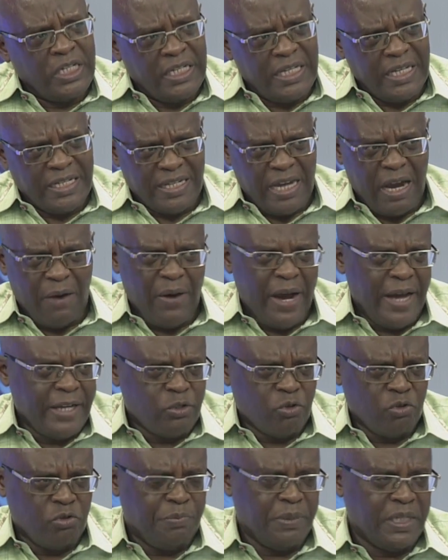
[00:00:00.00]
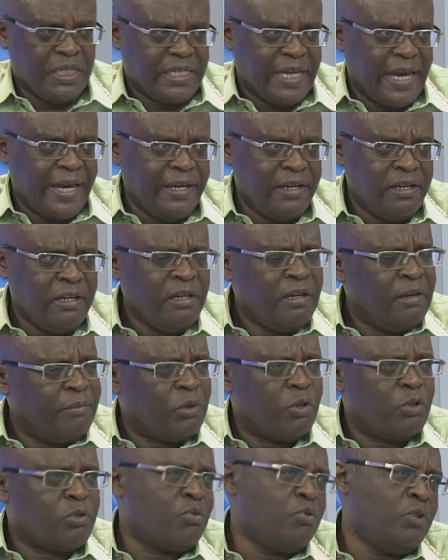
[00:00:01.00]
that our hands would be tied
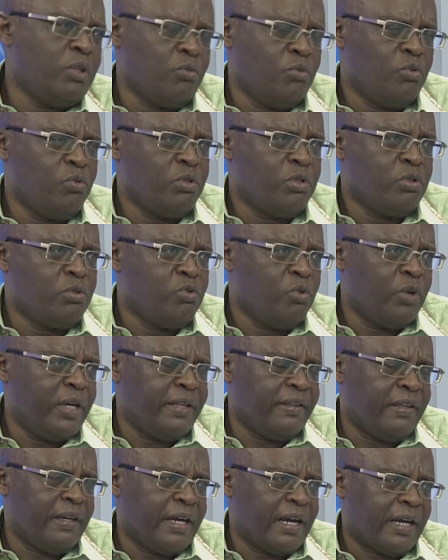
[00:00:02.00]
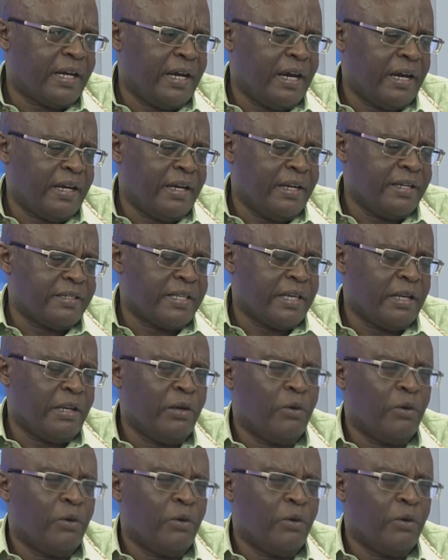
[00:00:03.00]
because we would do anything against the law.